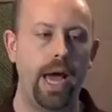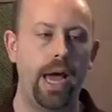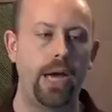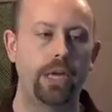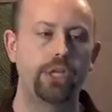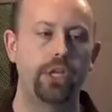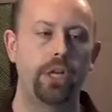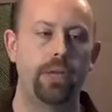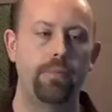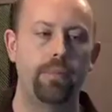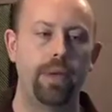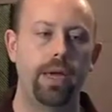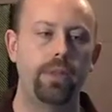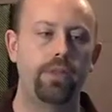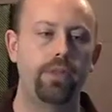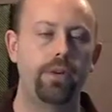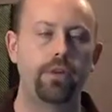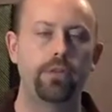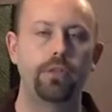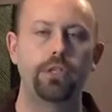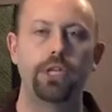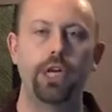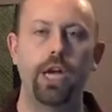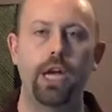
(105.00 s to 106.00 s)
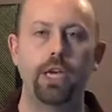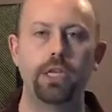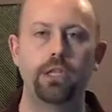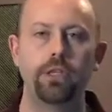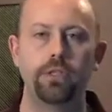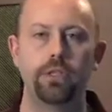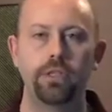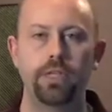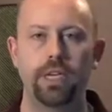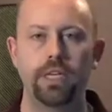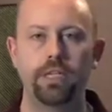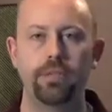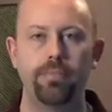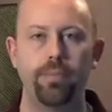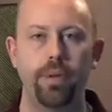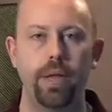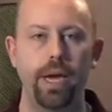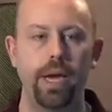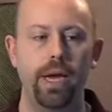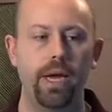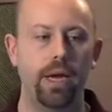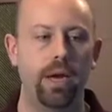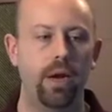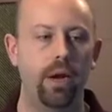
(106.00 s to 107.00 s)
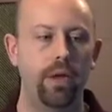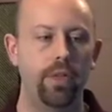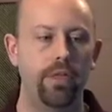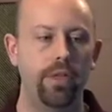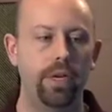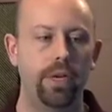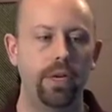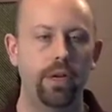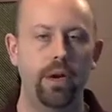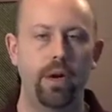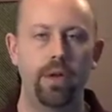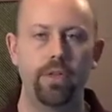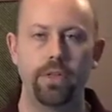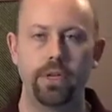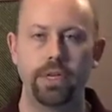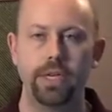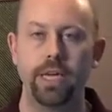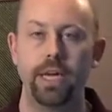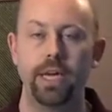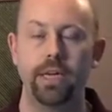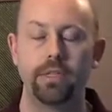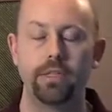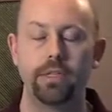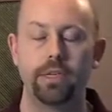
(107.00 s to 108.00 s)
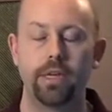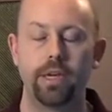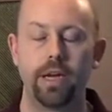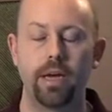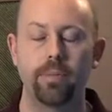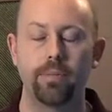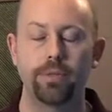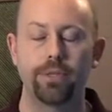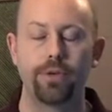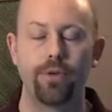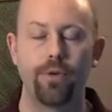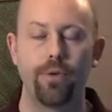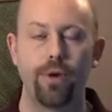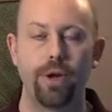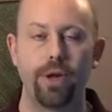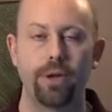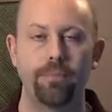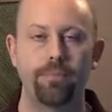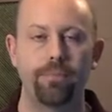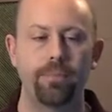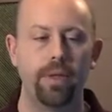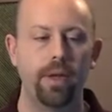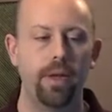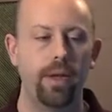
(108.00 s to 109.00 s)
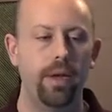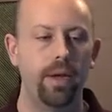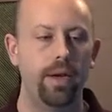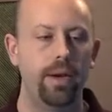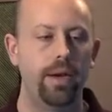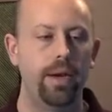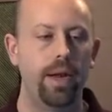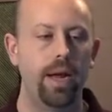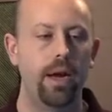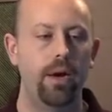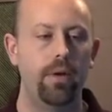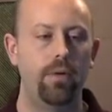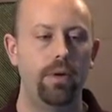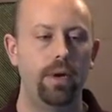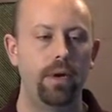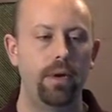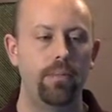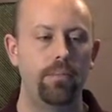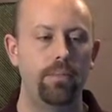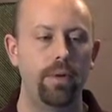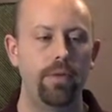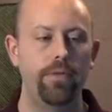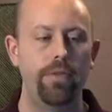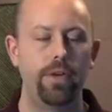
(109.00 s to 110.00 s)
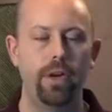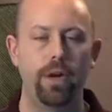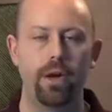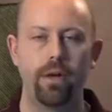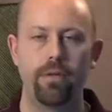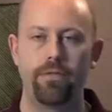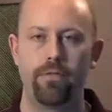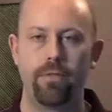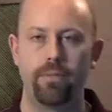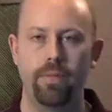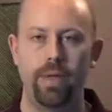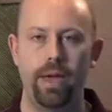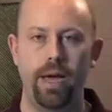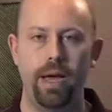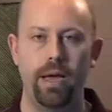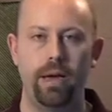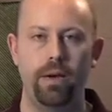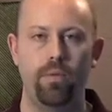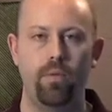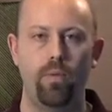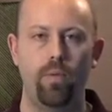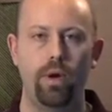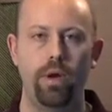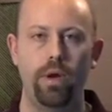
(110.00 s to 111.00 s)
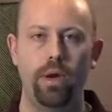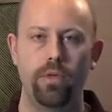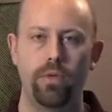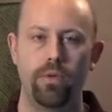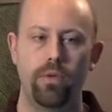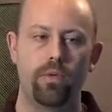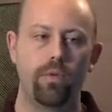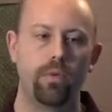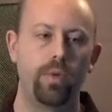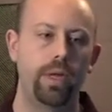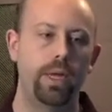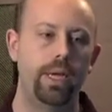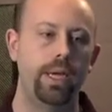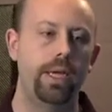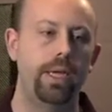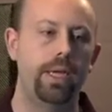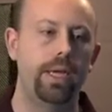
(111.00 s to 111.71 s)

actually make those changes display on the, on the TS lookup screen. Now, um, moving on from that, one other really